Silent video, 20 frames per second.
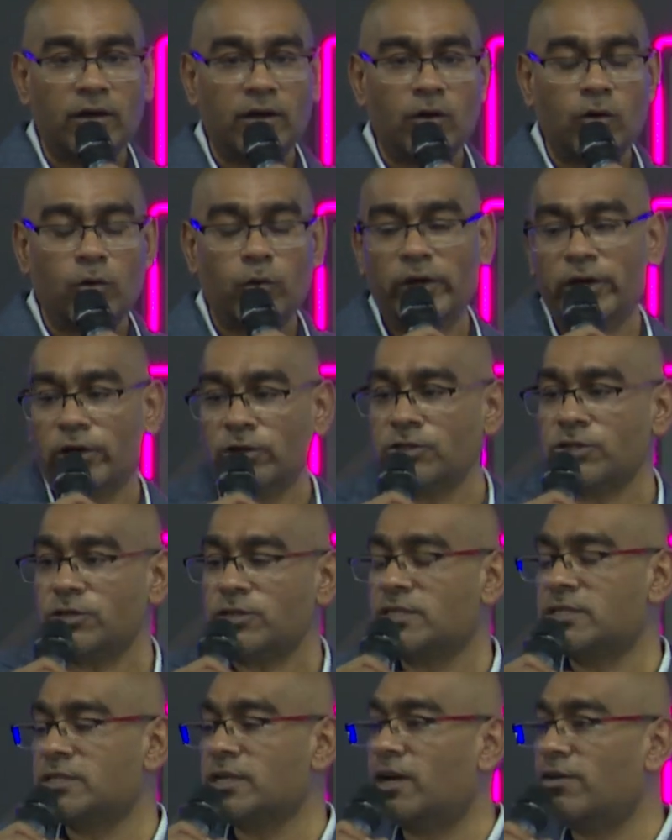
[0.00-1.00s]
We also
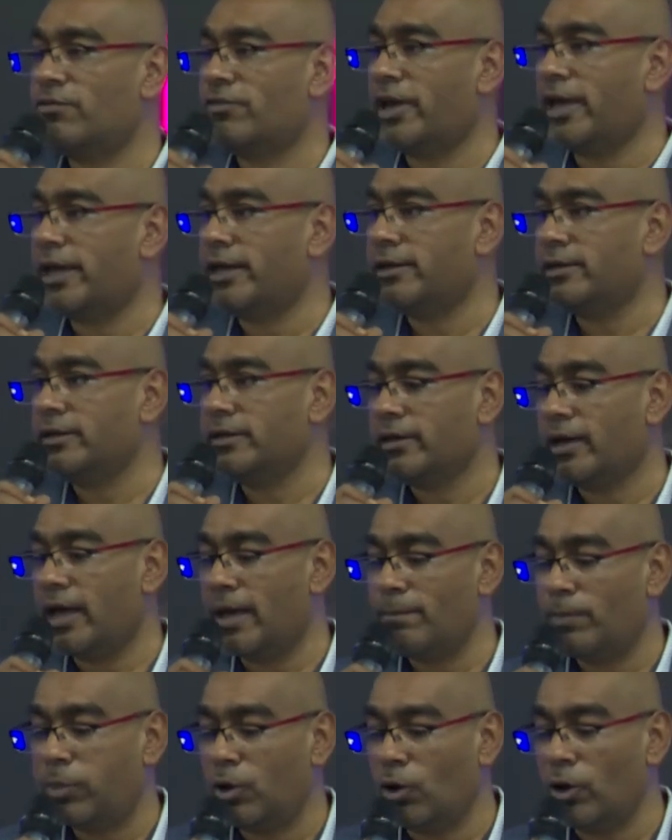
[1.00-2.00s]
surveyed
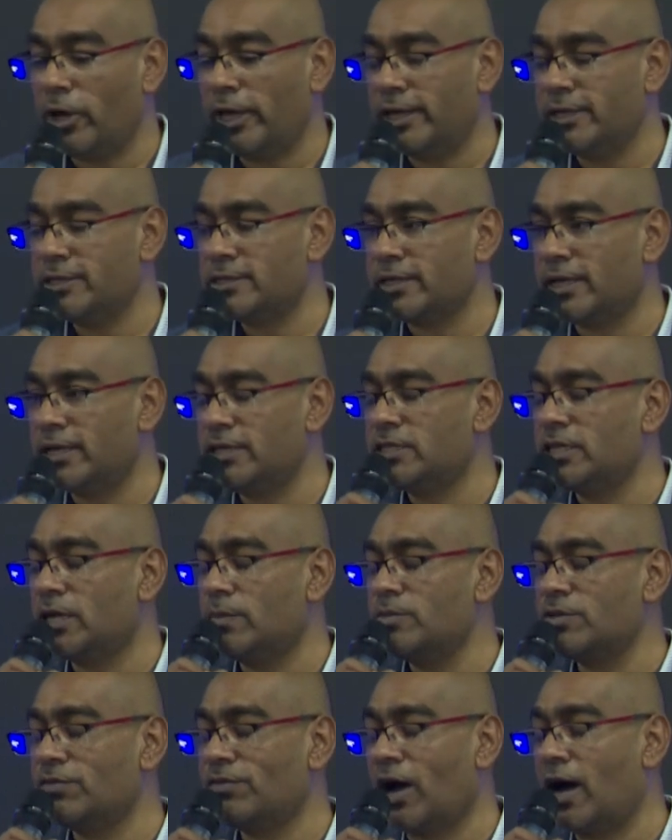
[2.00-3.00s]
employees in
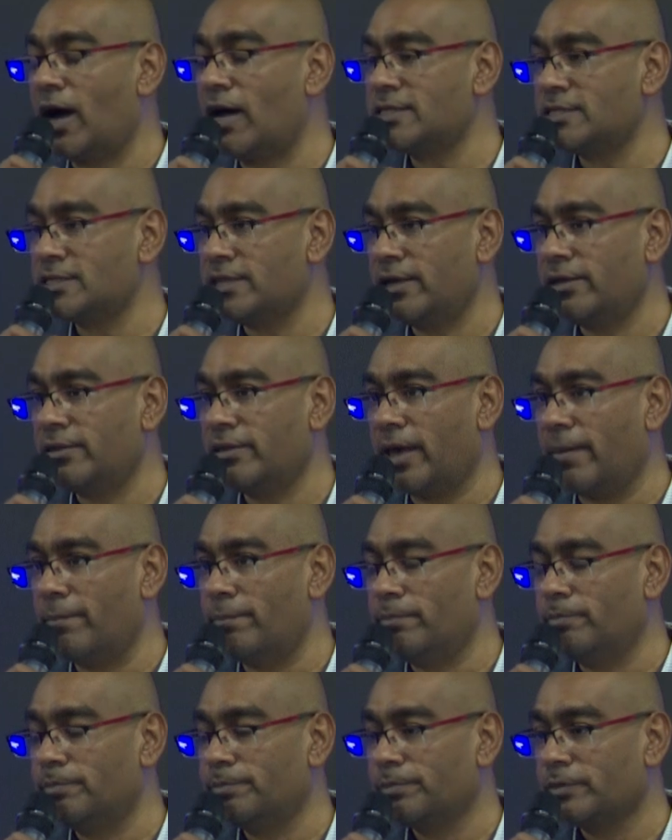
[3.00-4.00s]
terms of asking
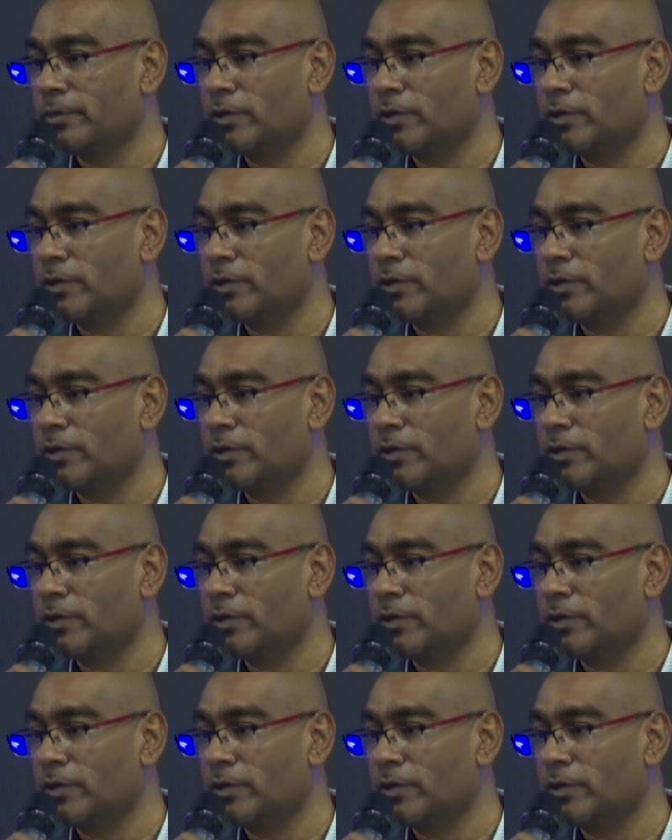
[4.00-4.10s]
them,